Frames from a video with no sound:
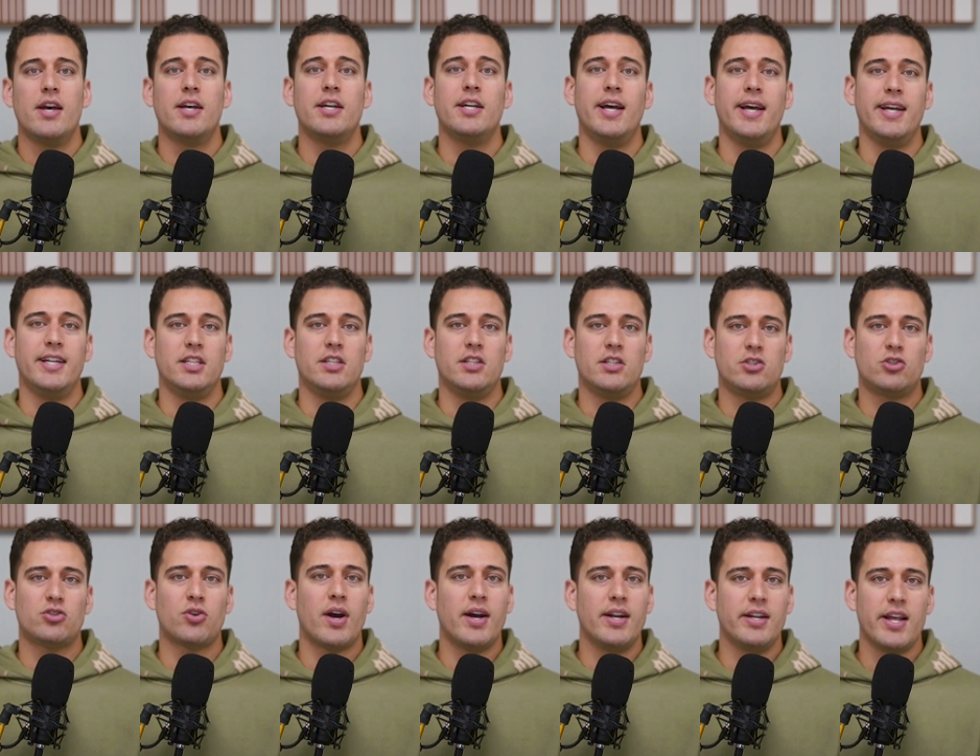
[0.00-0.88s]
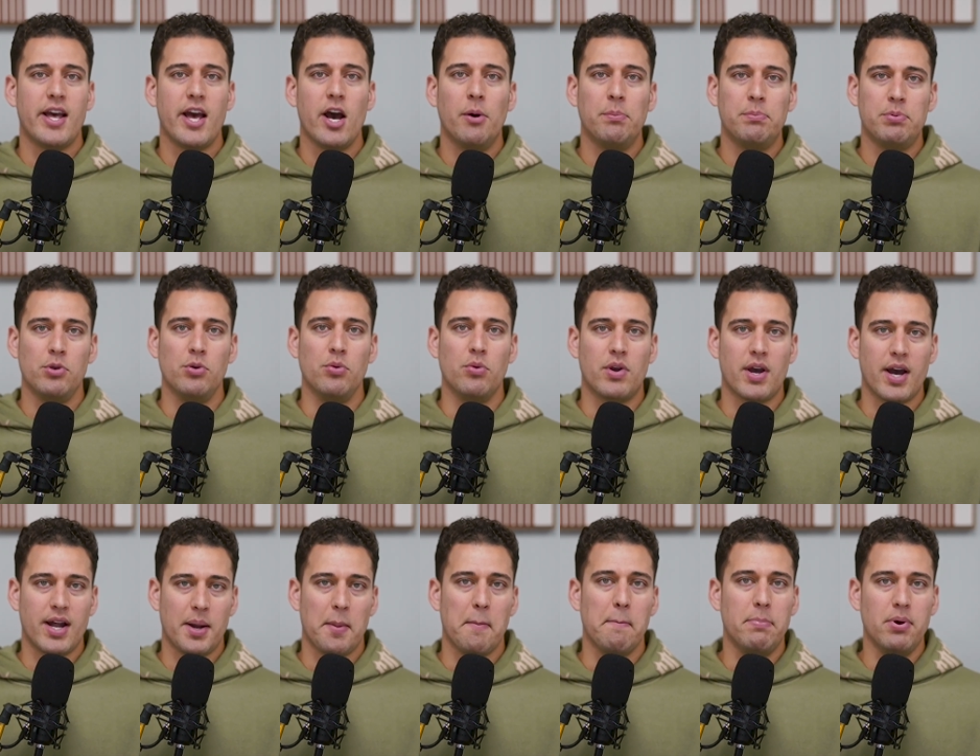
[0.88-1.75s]
and trying to help you
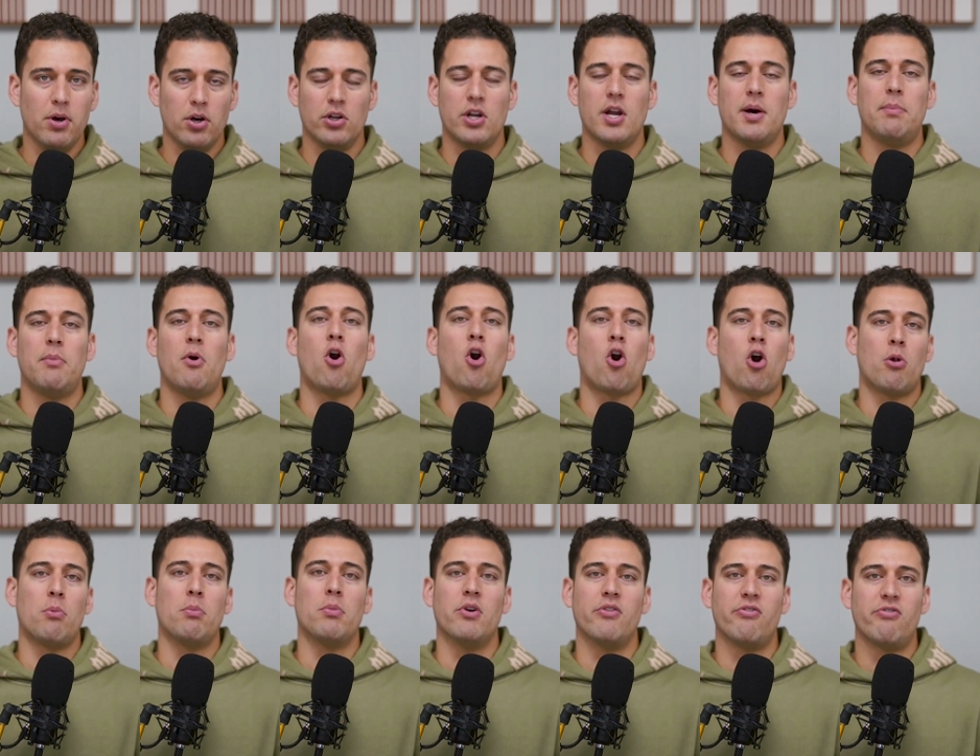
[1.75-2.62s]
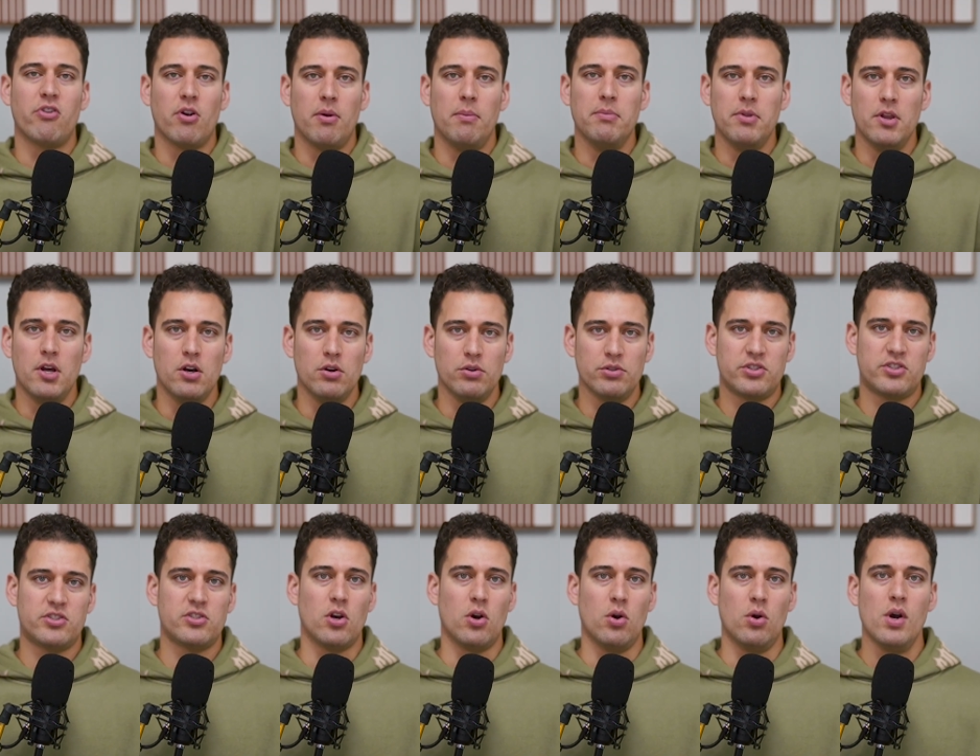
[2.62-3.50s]
kind of build up armor from those.
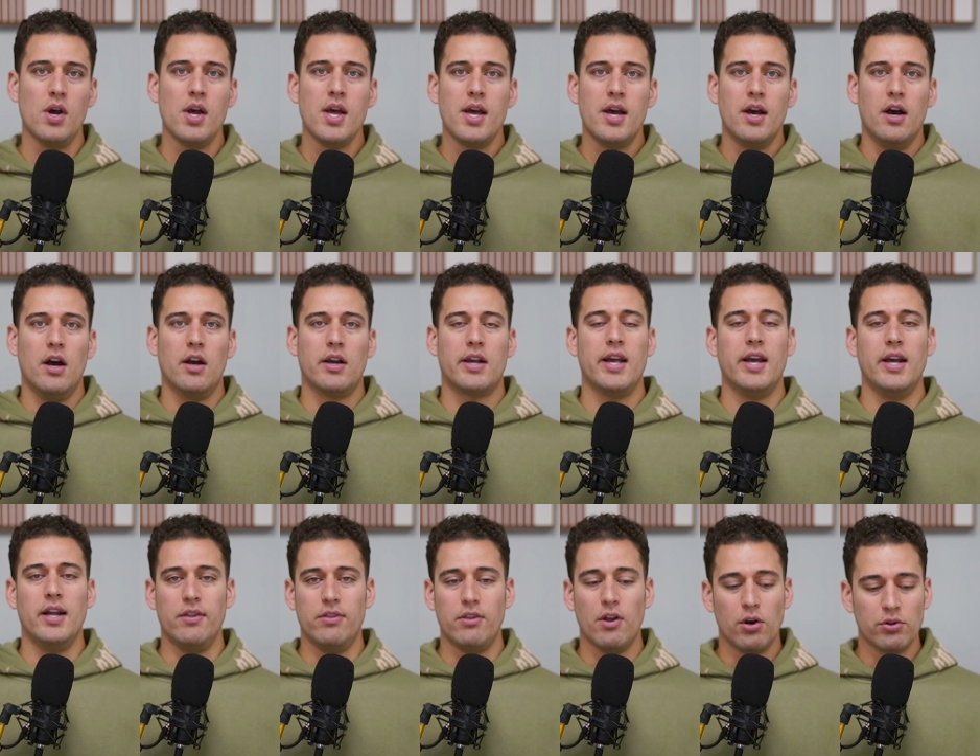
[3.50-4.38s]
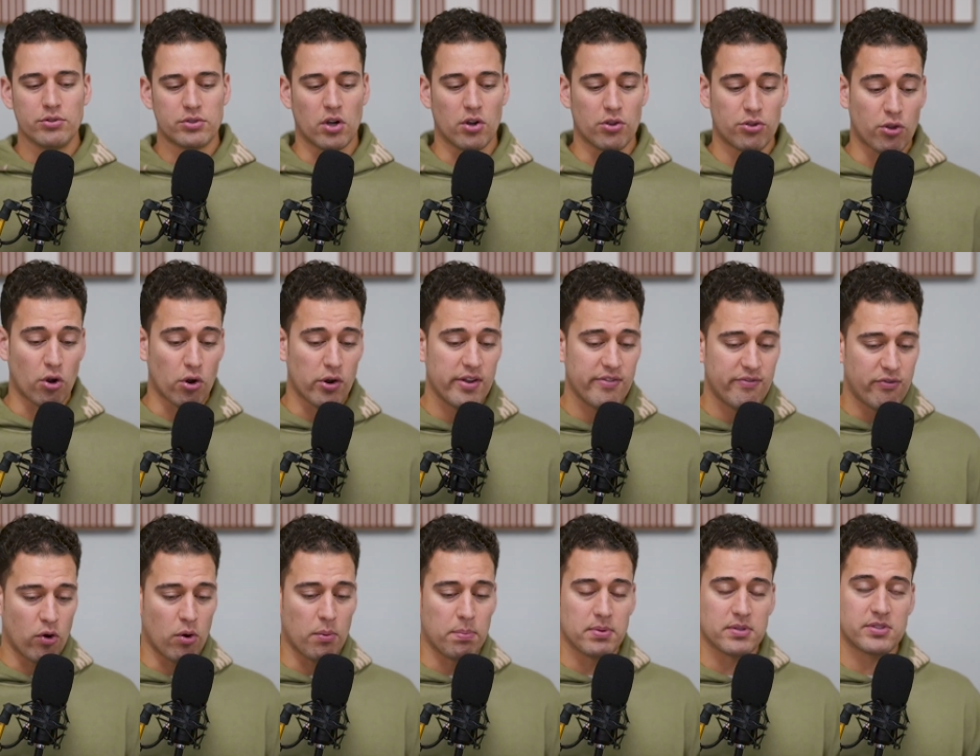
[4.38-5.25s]
So again, those are
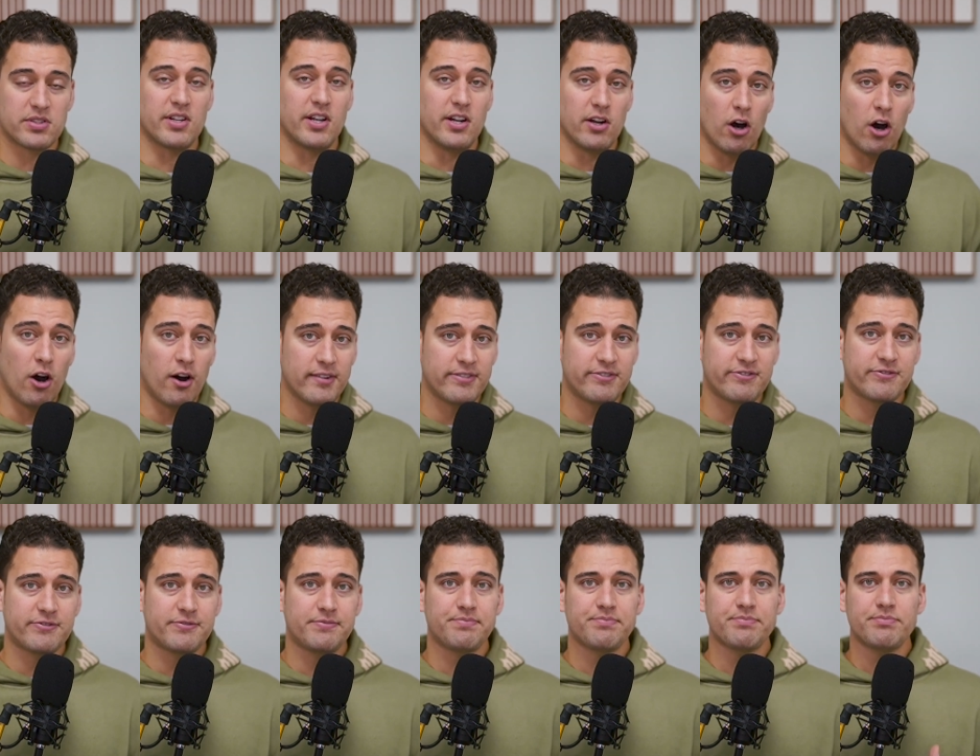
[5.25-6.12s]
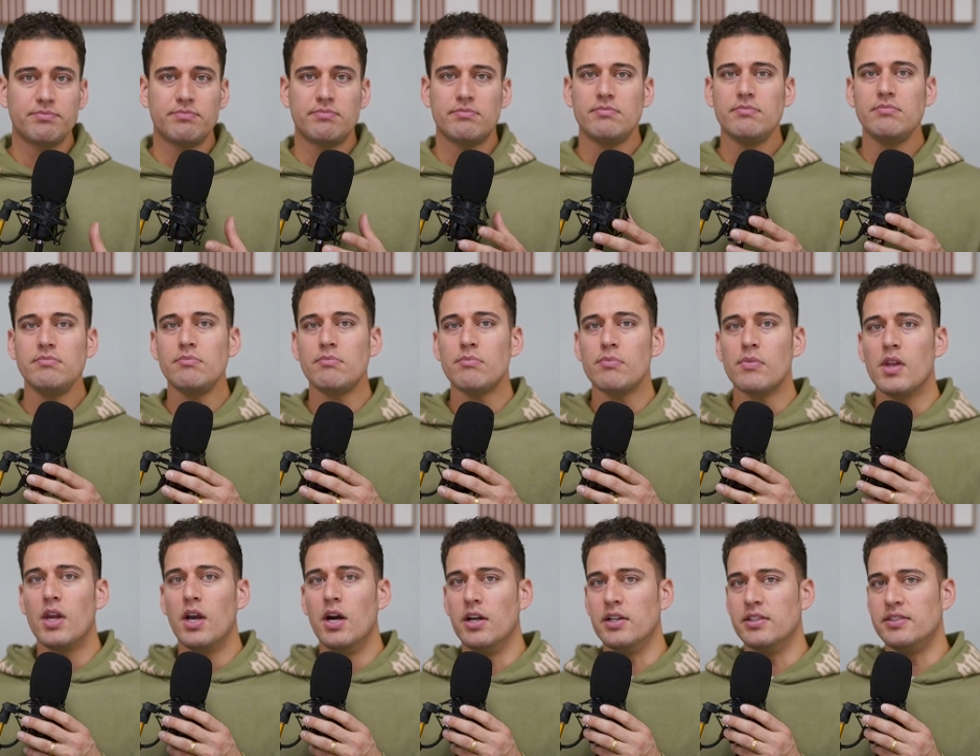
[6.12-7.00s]
34% off
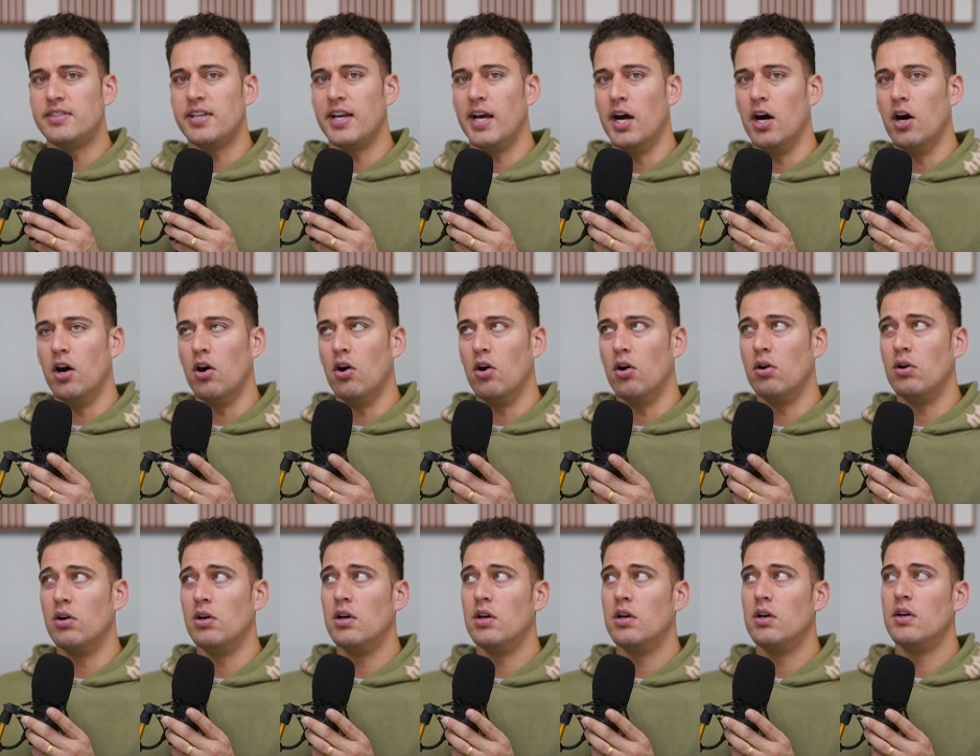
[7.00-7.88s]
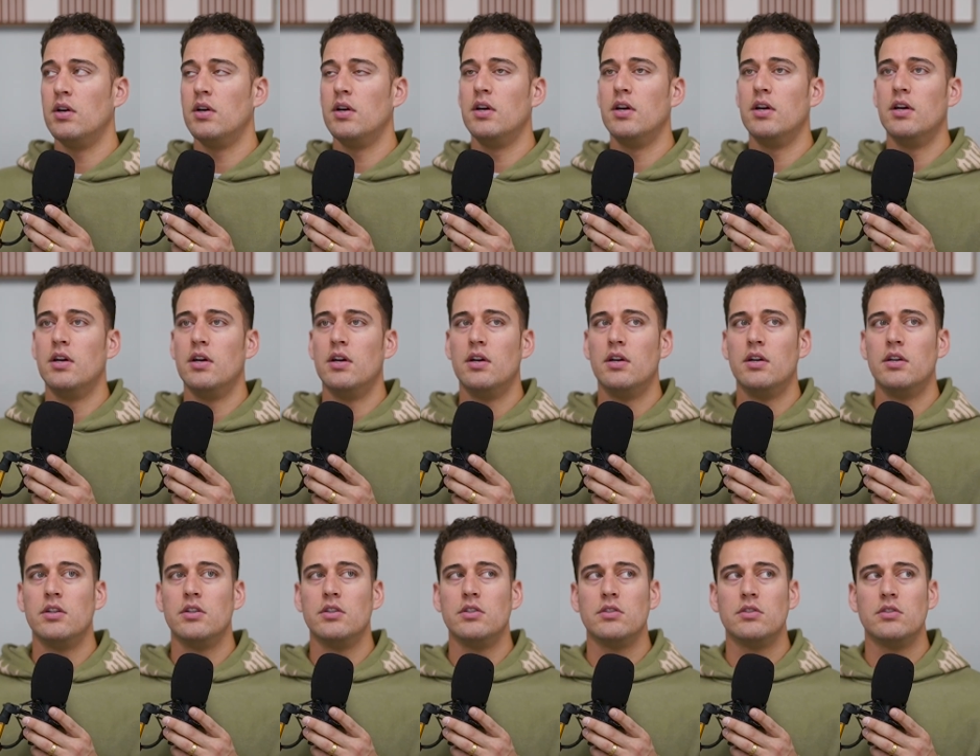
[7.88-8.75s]
until
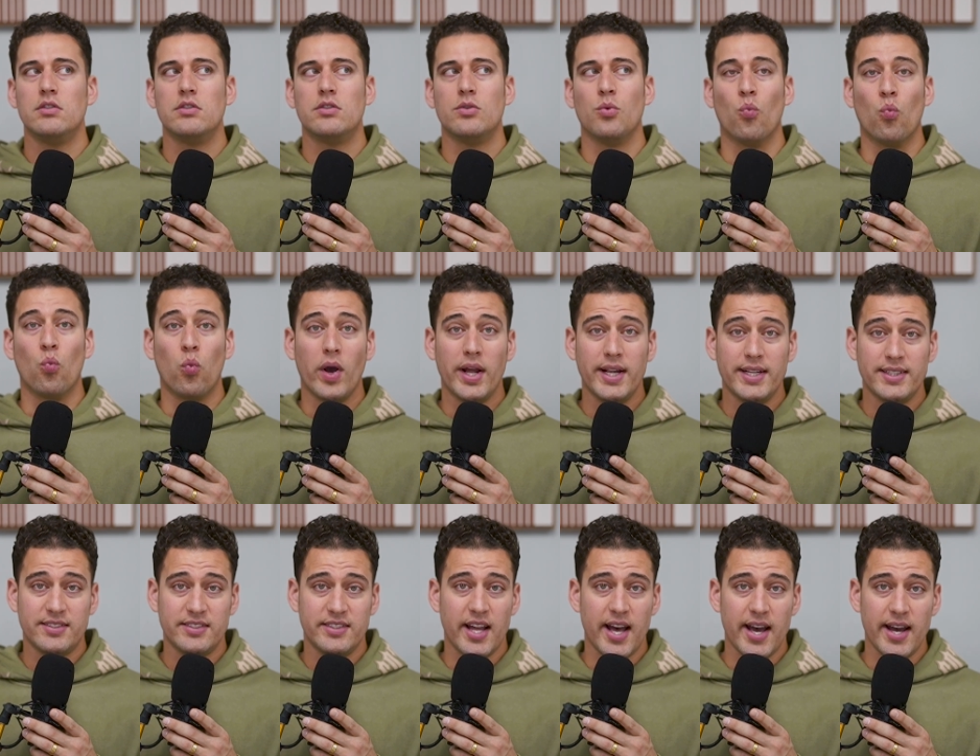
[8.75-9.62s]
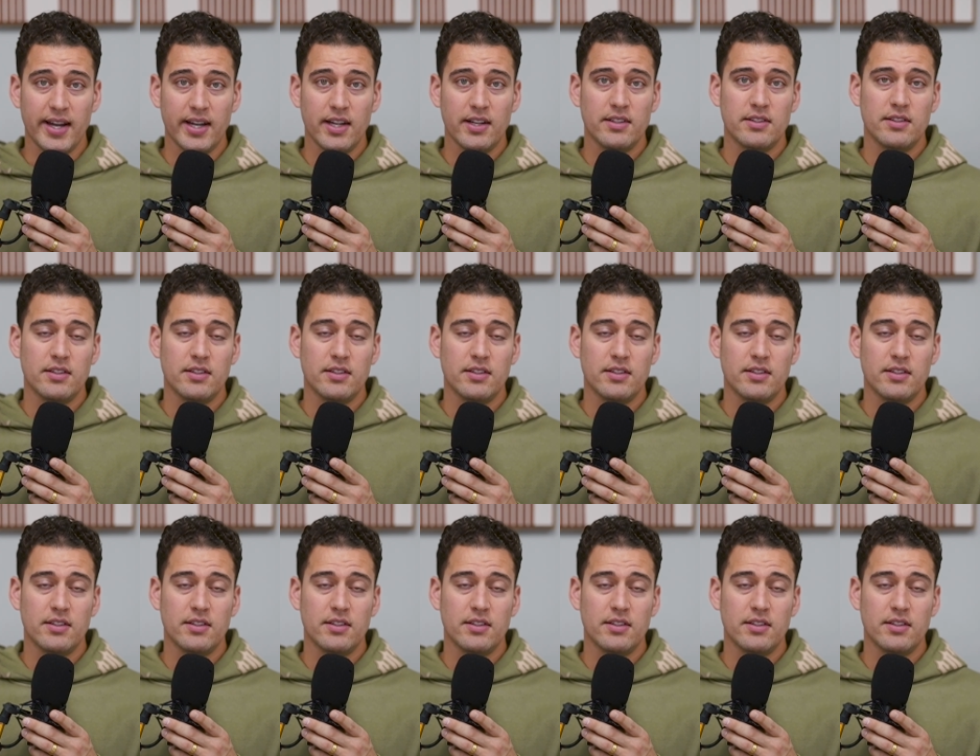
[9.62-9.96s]
Wednesday.